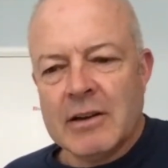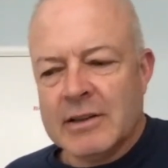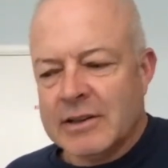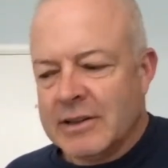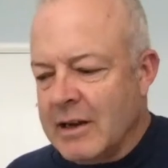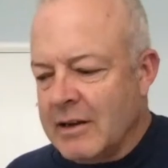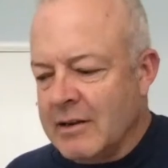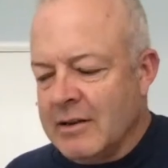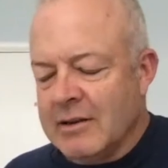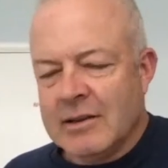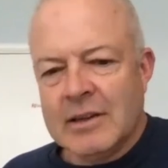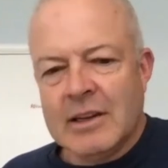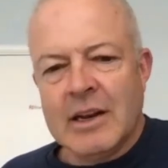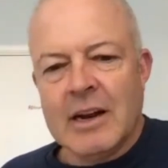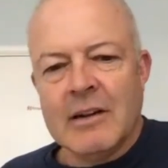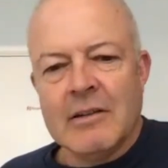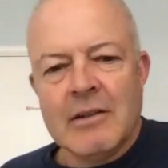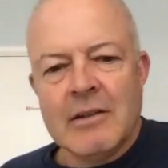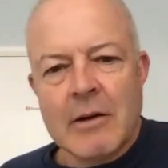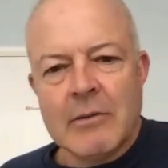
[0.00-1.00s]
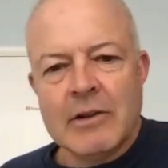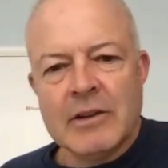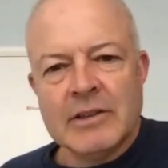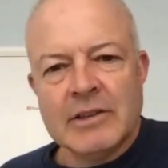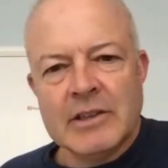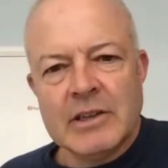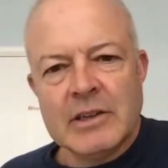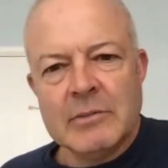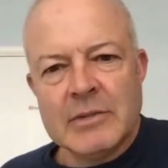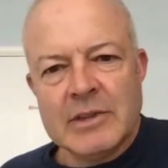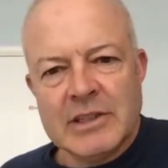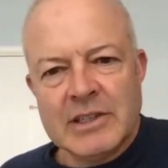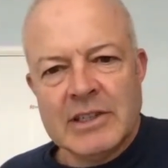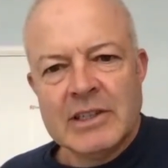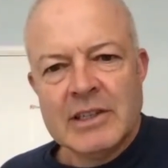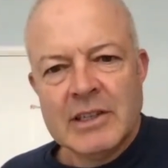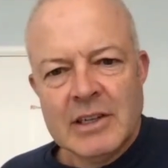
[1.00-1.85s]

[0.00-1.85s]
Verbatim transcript: It's, you know, I would assume it's